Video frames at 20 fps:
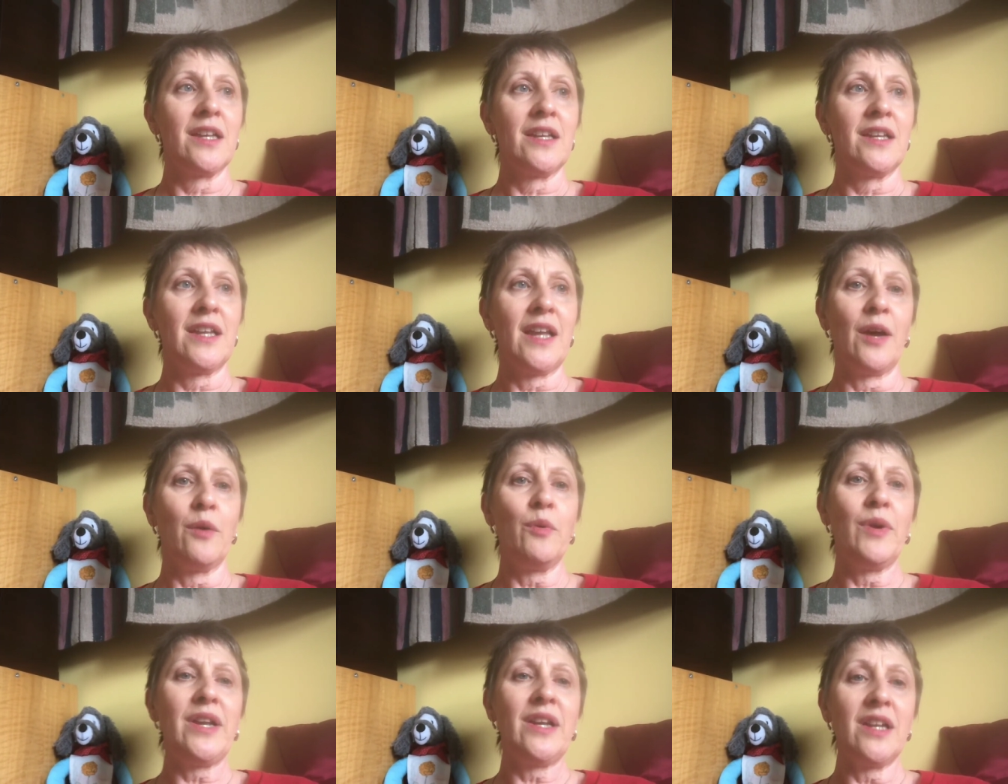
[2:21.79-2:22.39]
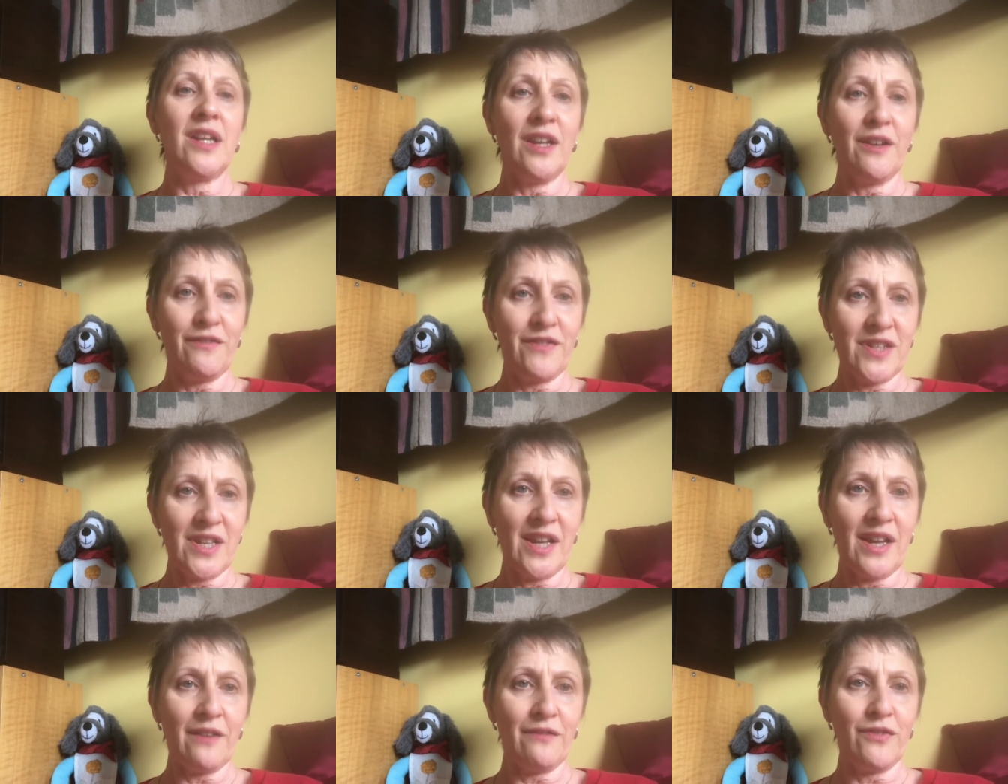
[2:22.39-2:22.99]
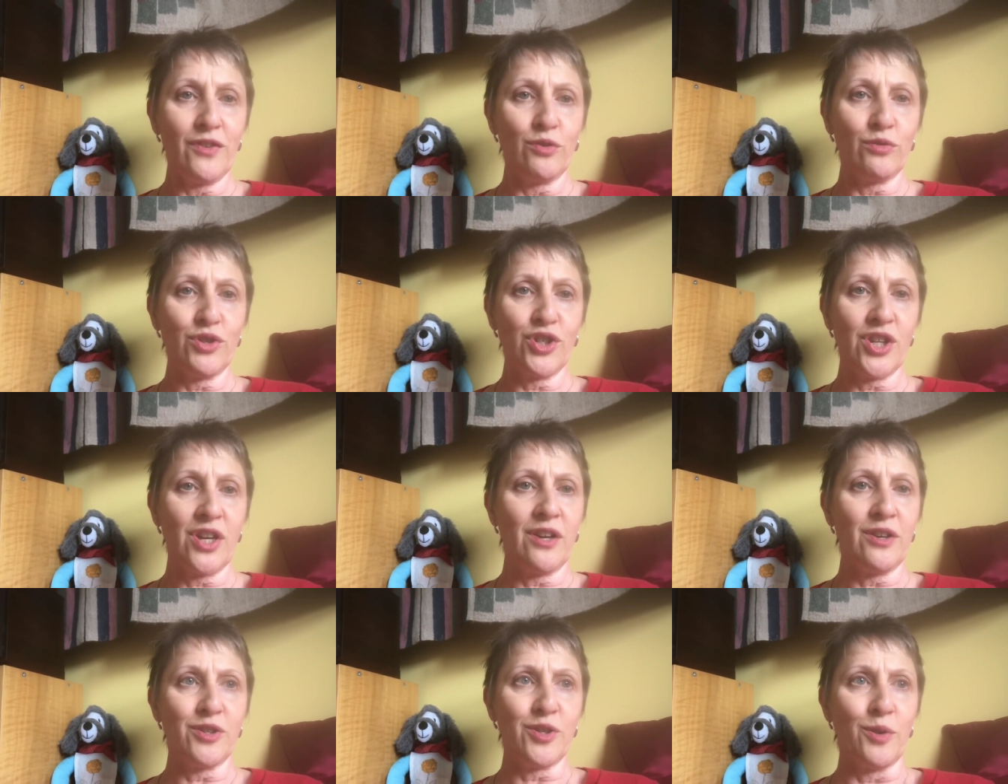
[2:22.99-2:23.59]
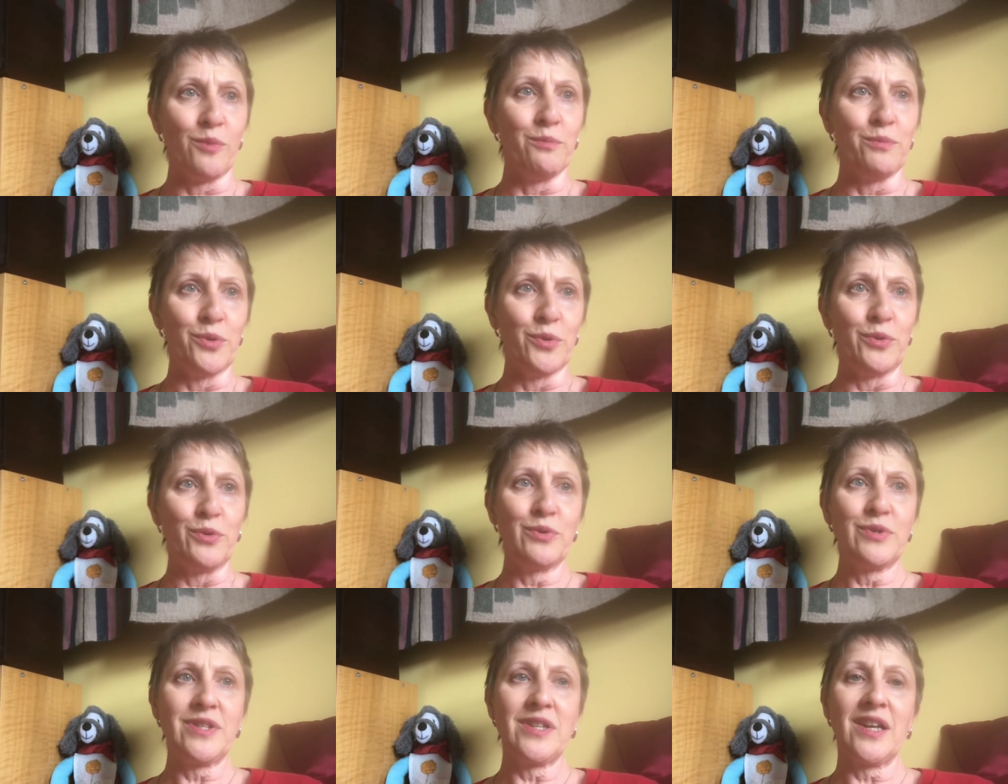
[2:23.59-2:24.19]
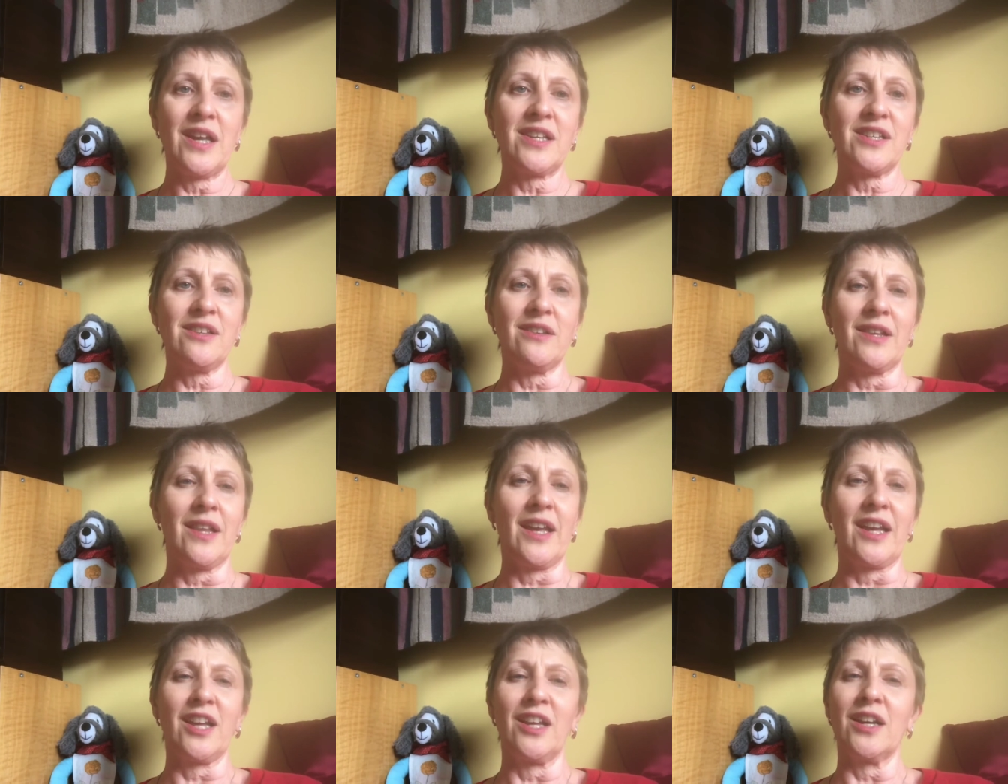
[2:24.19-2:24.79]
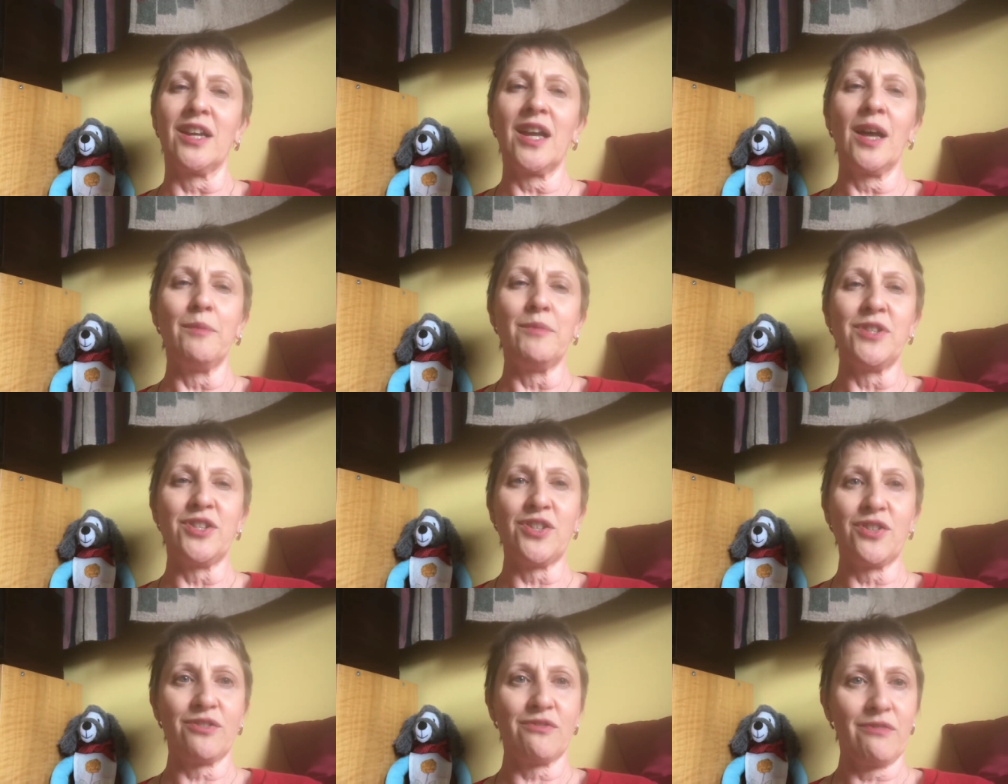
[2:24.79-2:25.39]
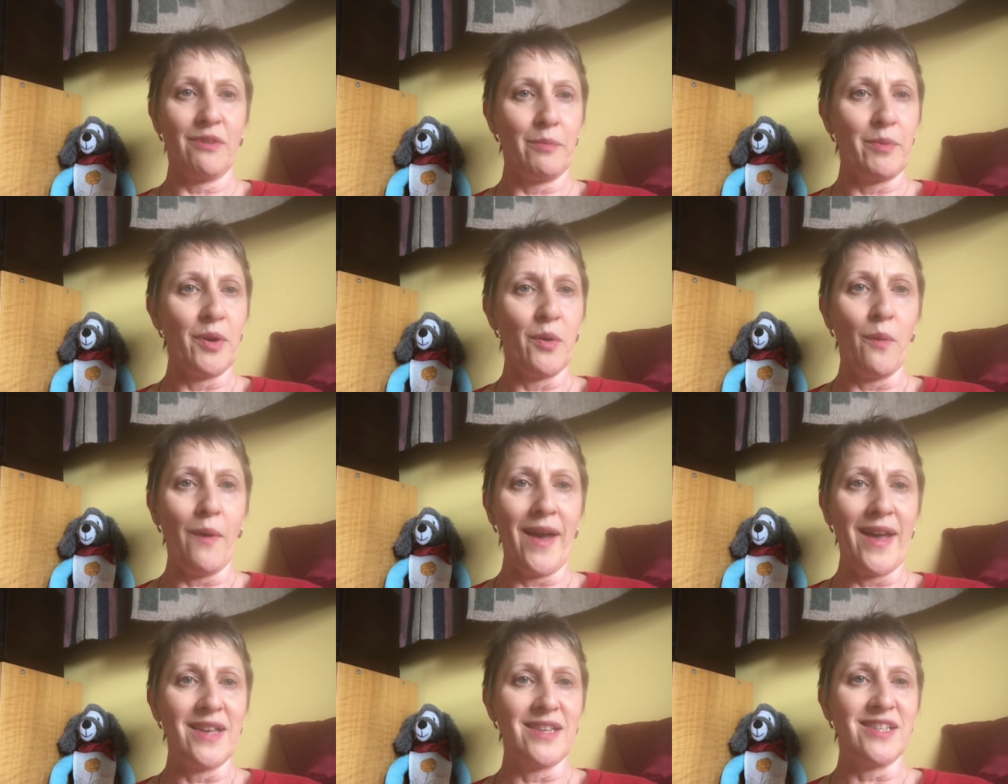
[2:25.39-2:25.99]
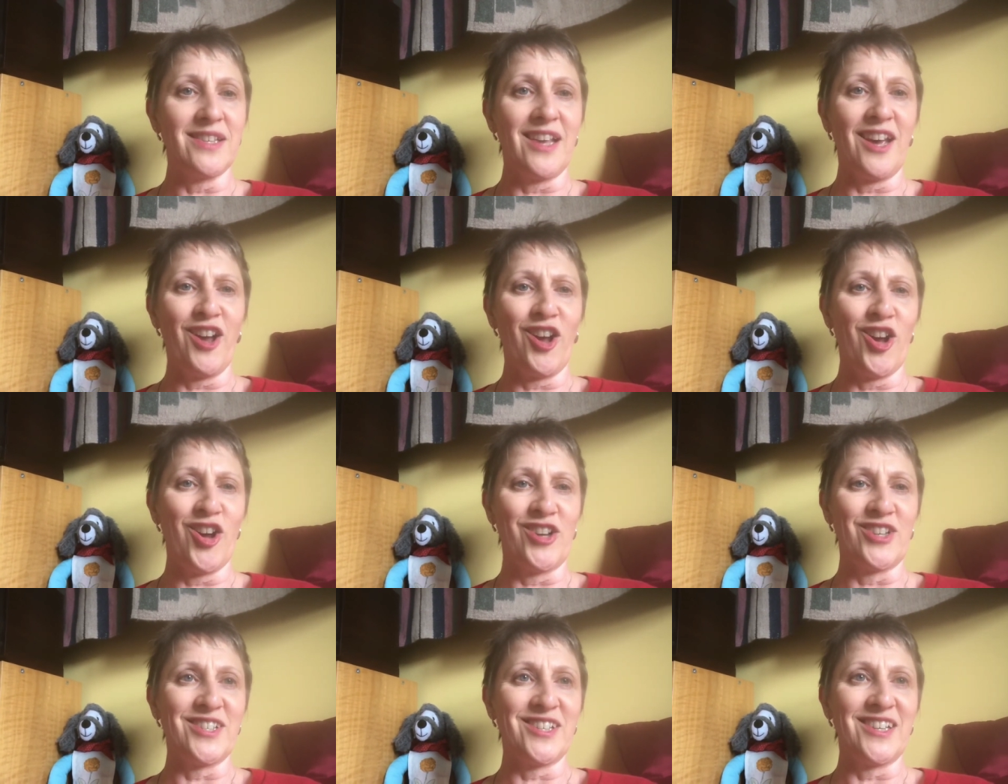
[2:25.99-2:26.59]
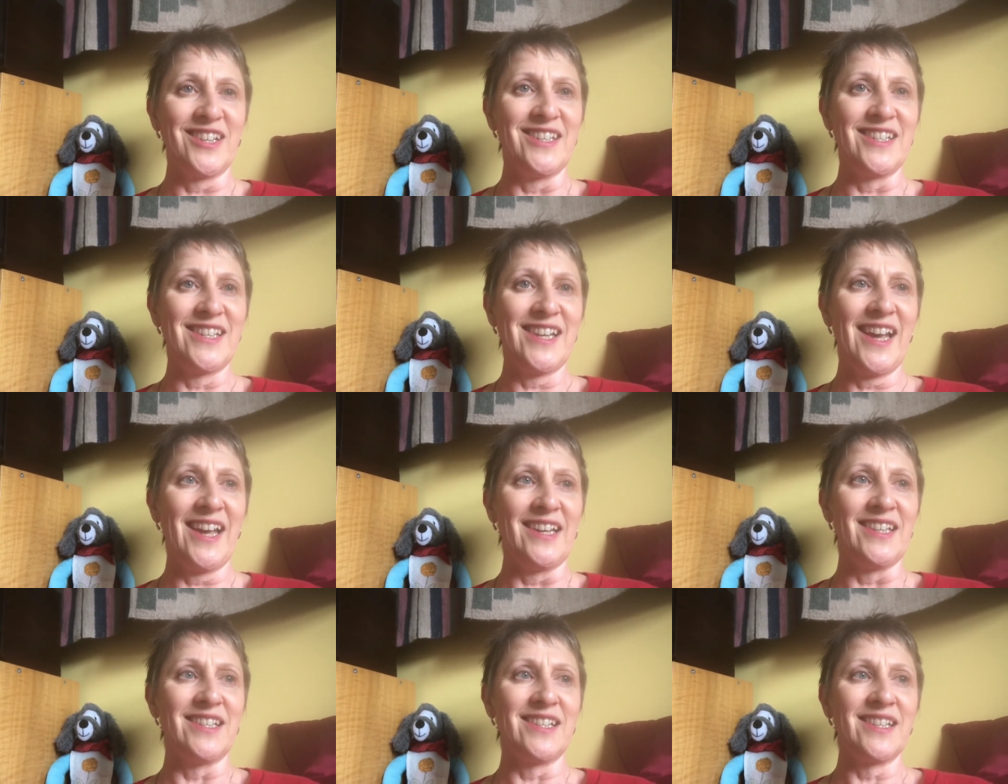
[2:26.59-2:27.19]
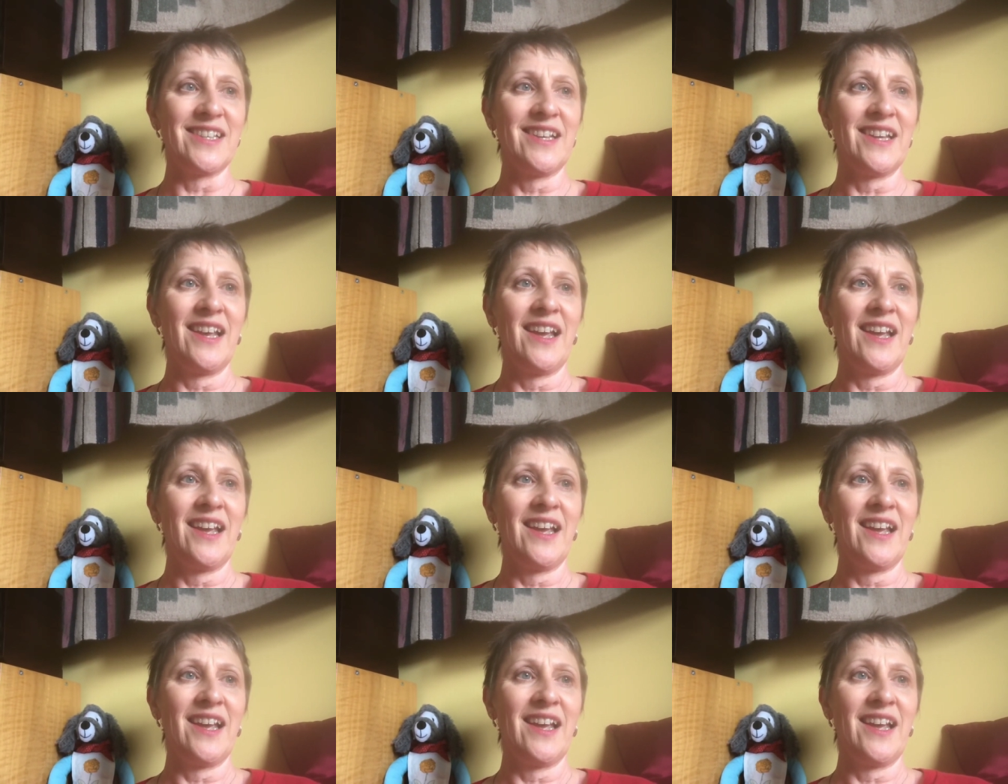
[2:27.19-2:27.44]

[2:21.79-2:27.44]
Now, we'd love to have your child on board so they can come and scribble away to their heart's content